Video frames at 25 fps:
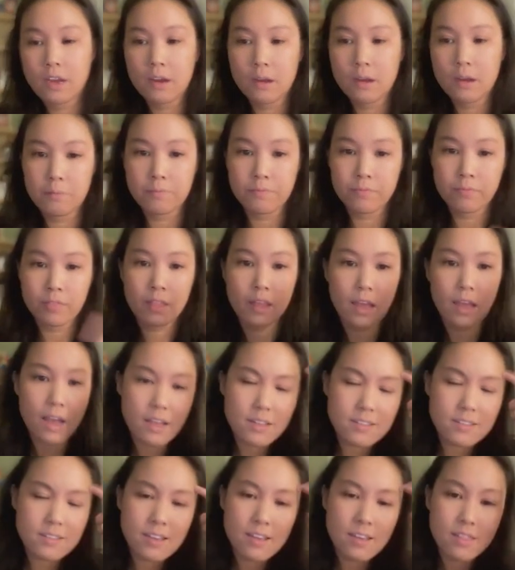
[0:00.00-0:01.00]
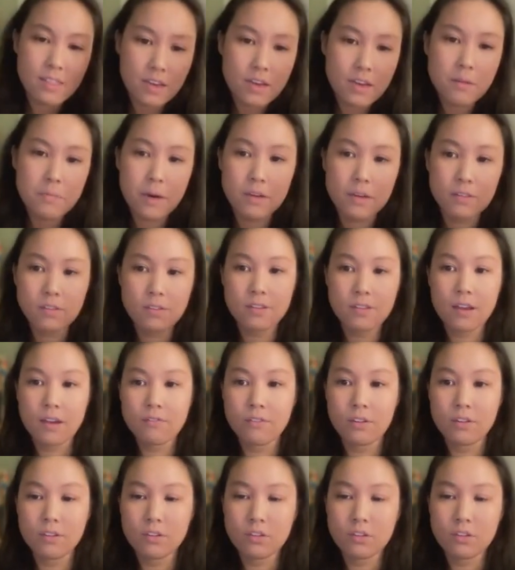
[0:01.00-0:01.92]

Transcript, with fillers: Um, as I think about stuff,